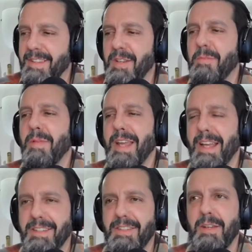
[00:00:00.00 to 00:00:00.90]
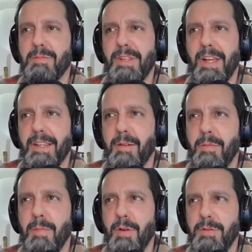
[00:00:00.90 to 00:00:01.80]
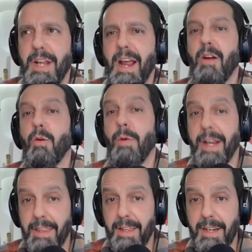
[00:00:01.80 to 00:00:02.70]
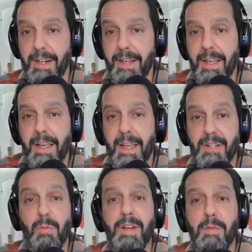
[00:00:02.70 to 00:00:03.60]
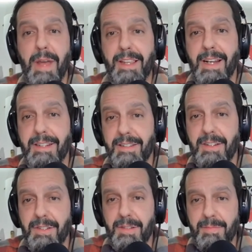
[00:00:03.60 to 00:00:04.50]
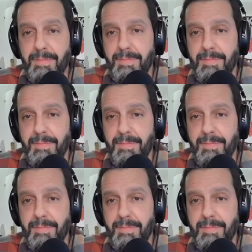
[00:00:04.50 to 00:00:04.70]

to me it seems like the most harrowing thing is when you make that decision